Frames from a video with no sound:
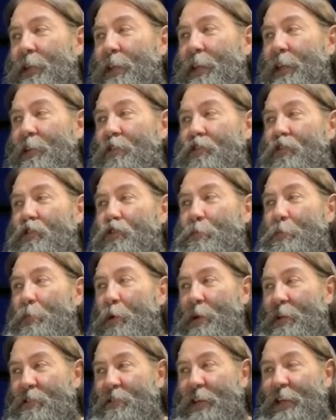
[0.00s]
this is
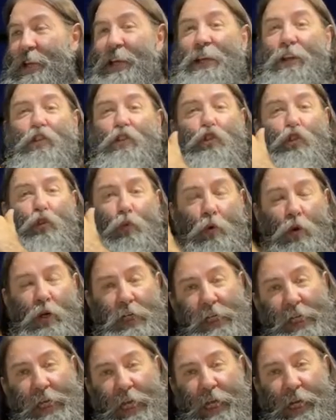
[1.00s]
printed at a
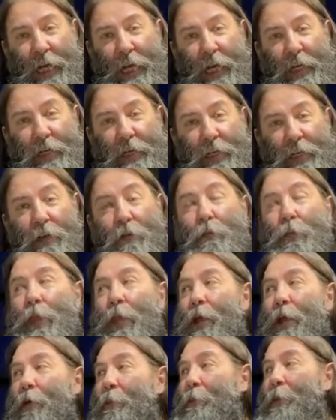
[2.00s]
2880
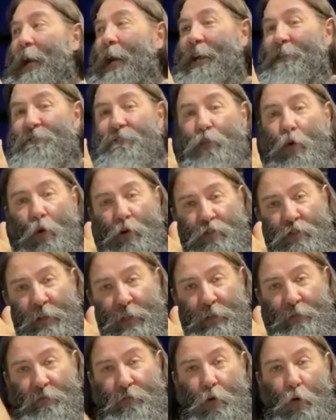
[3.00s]
by
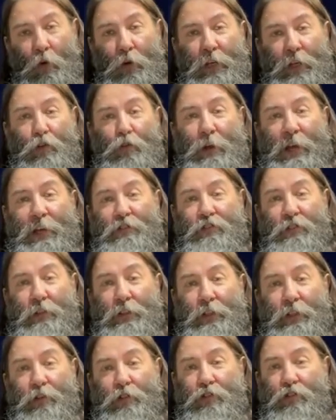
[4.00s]
1440
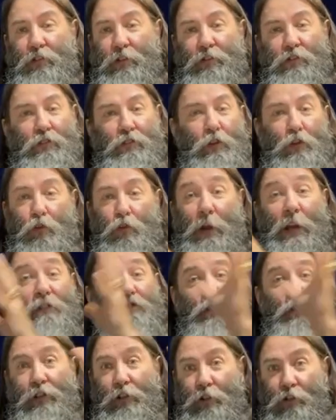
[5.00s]
resolution. So the
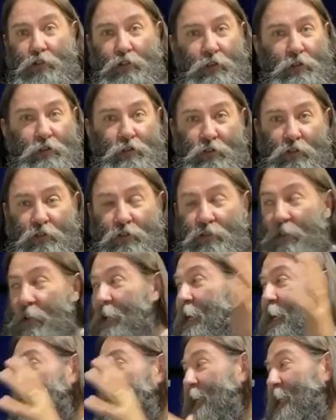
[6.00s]
resolution is just
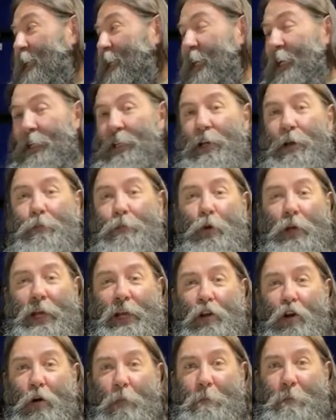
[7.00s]
kicked up what I
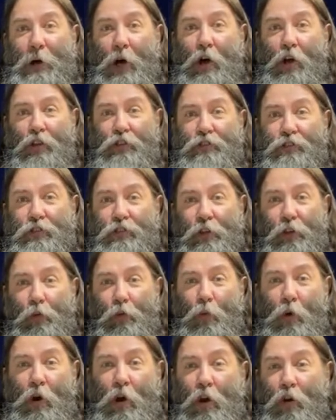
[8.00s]
call balls to the
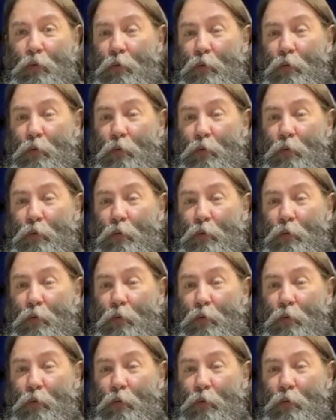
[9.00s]
wall